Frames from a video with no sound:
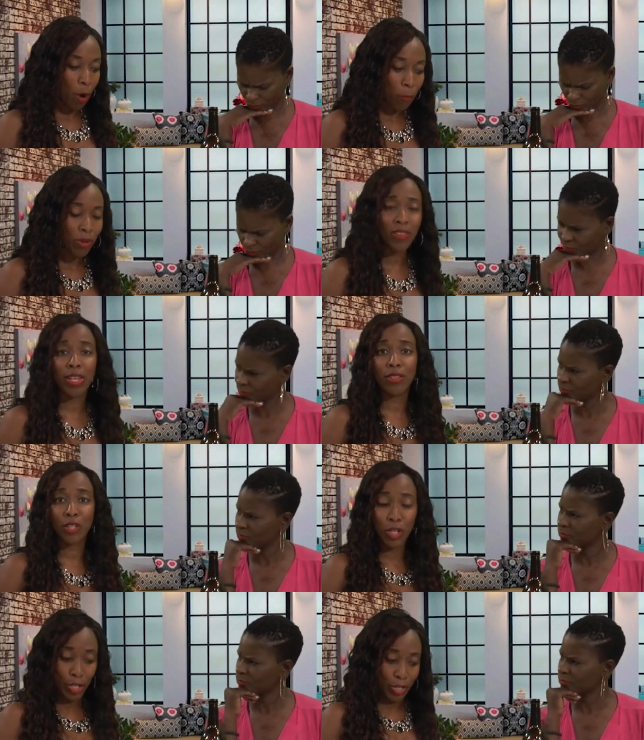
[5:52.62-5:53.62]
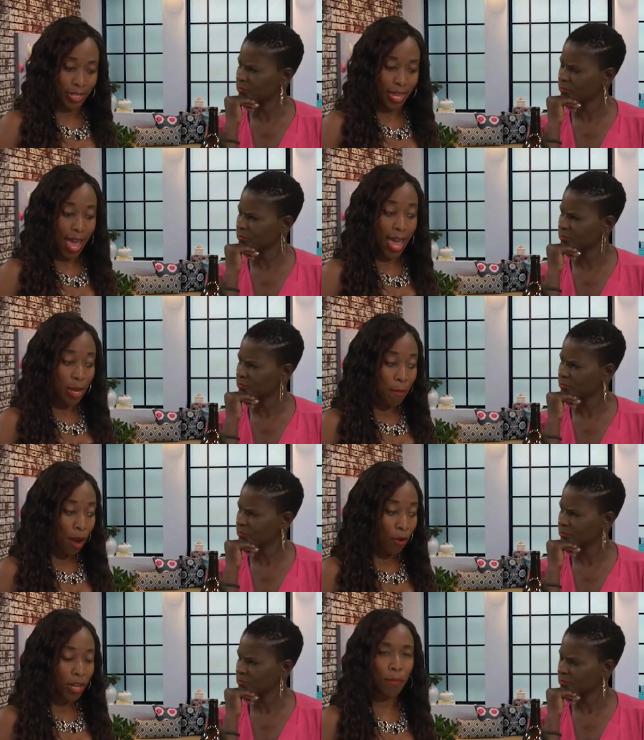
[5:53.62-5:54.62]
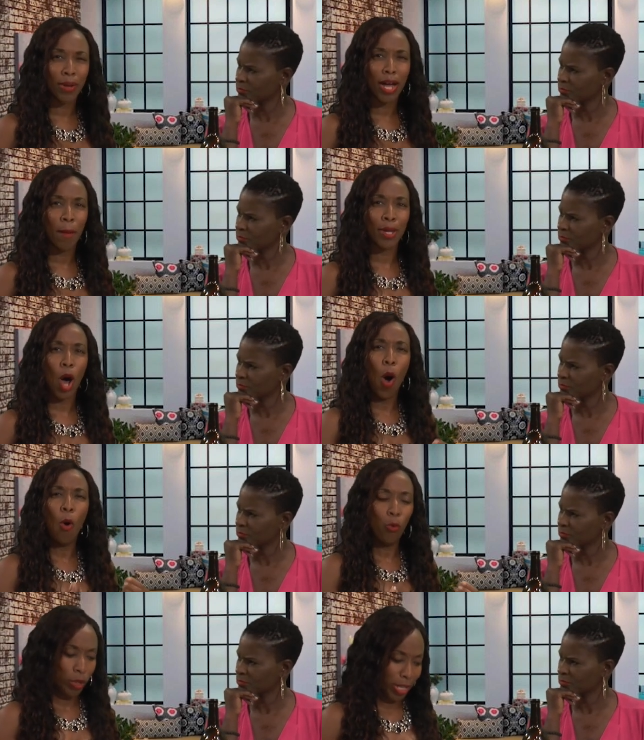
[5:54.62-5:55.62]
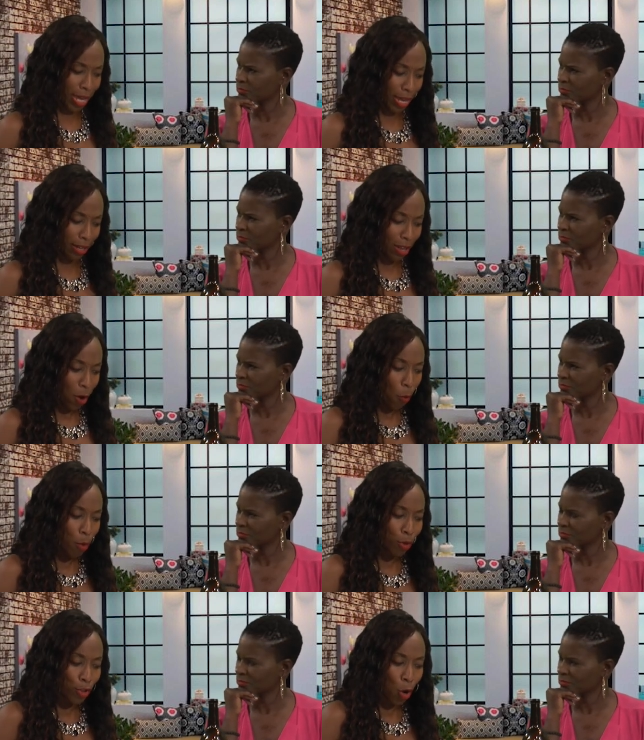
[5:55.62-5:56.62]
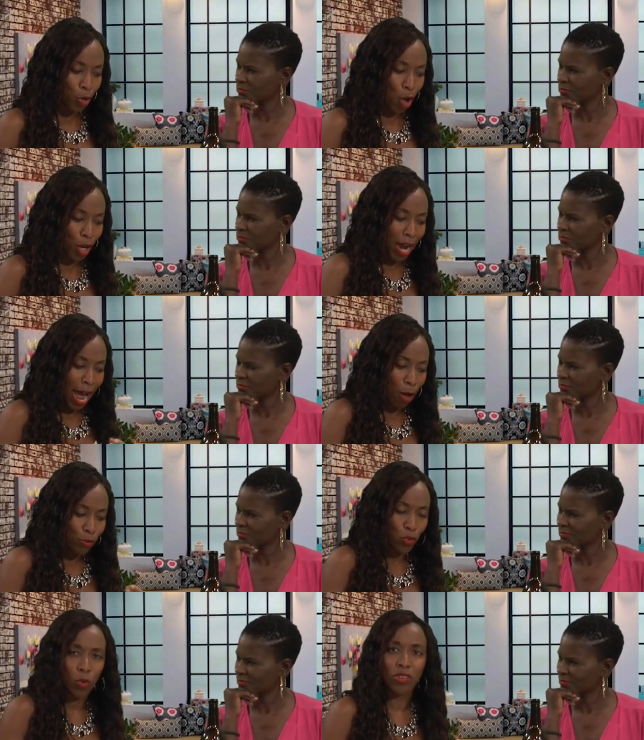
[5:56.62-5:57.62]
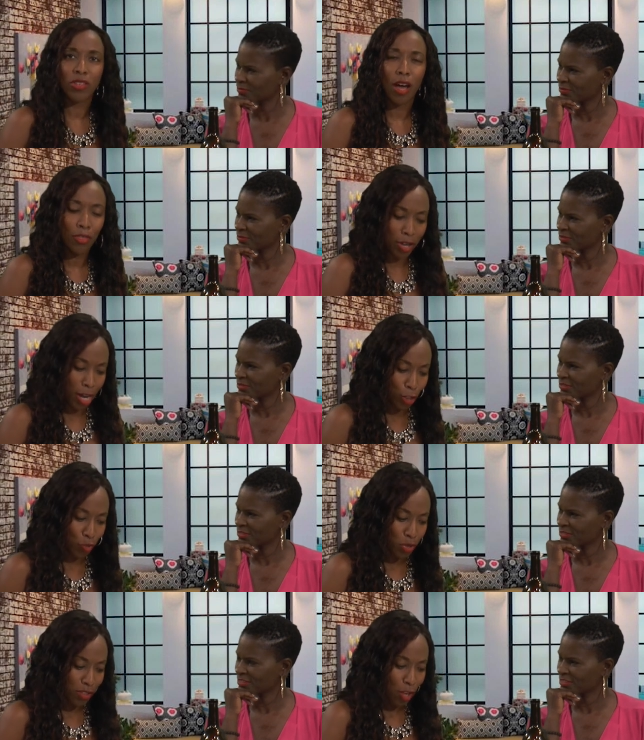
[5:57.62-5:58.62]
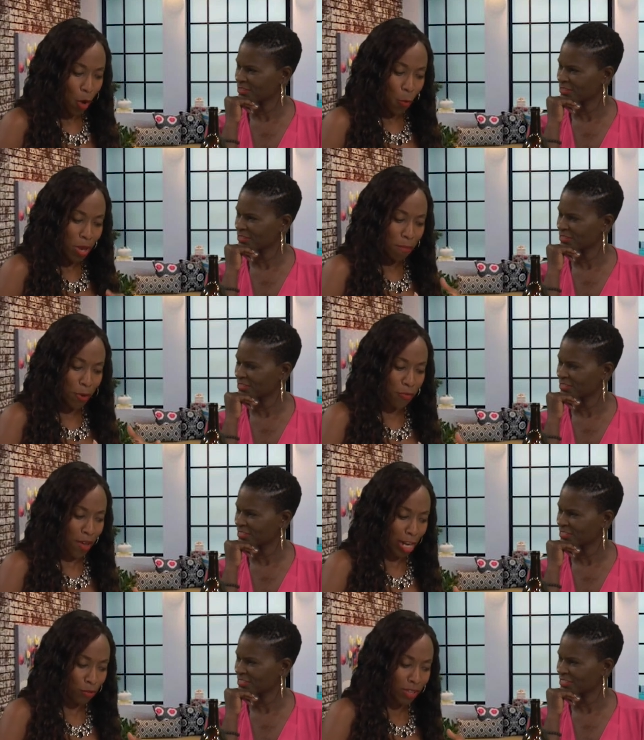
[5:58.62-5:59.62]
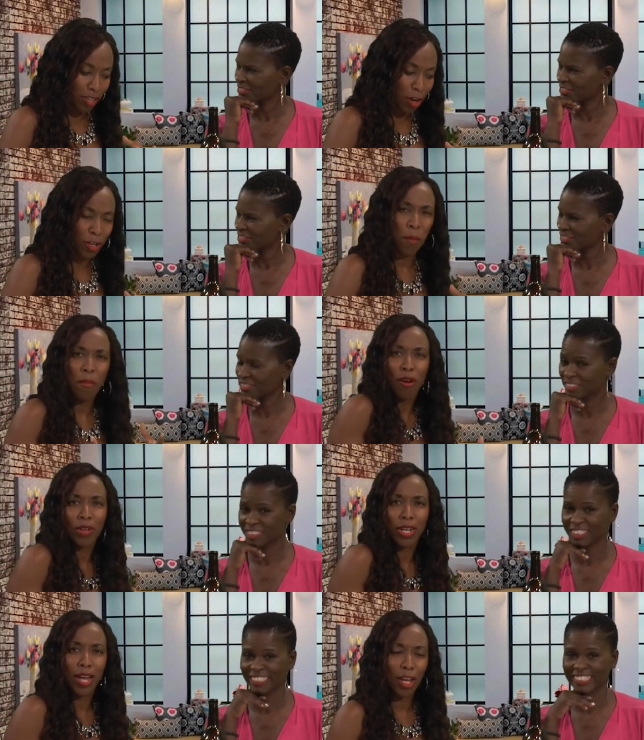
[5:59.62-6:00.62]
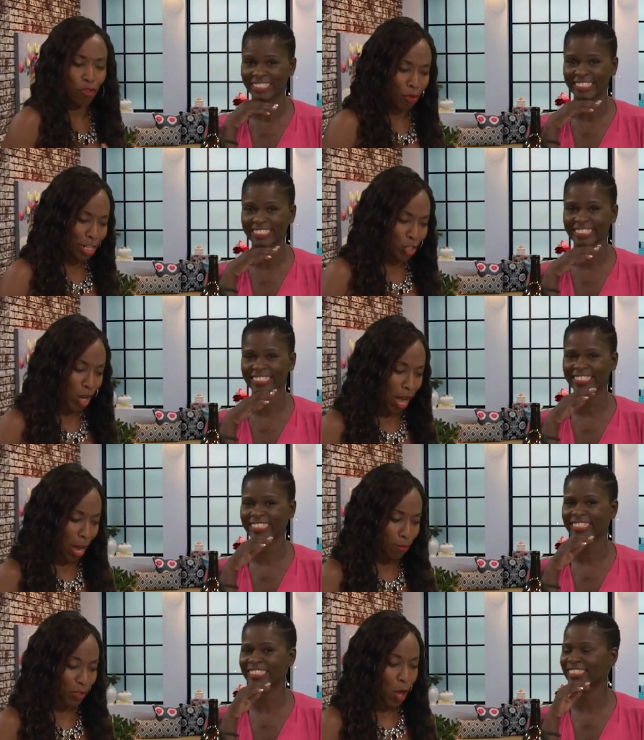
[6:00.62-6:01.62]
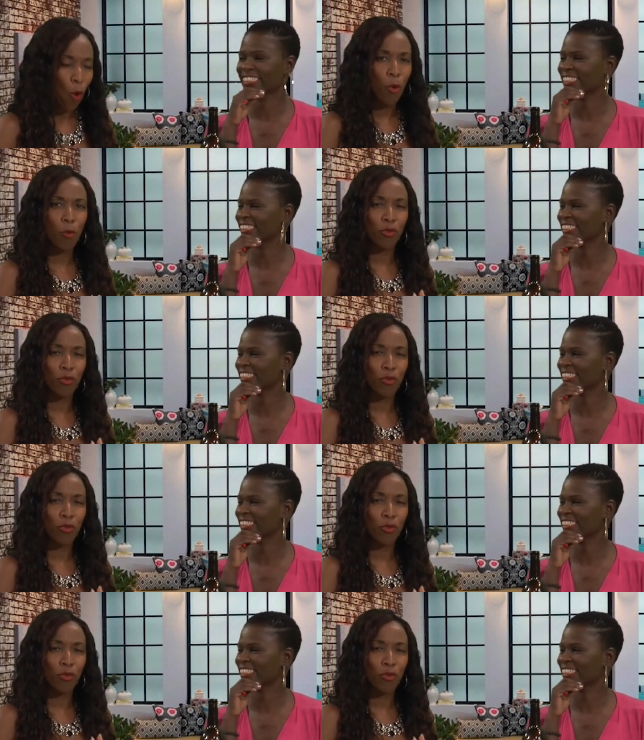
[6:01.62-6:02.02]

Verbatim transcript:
Speaker 1: represents good and America becoming whole again. We will no longer outsource to other countries. We build factories here in America and create jobs. We will